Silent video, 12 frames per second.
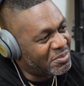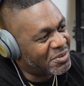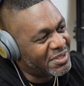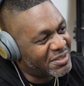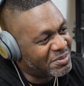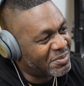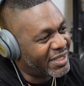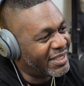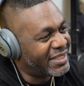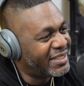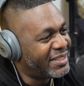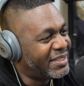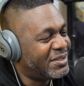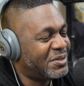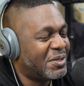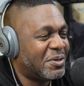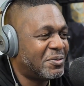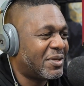Prince, man. Mm -hmm.
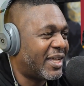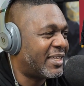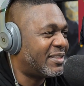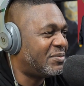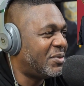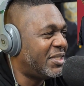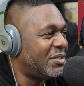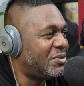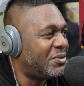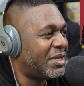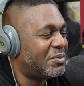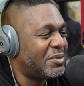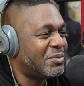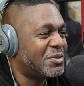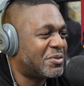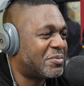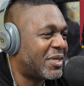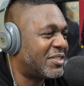You know, like we knew that we
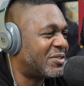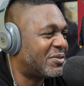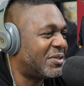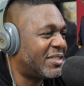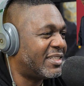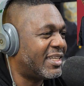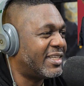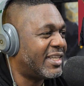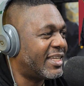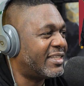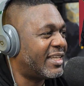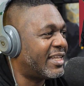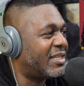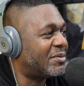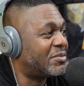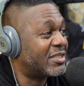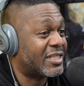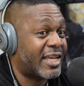were special, and, and that that helped us.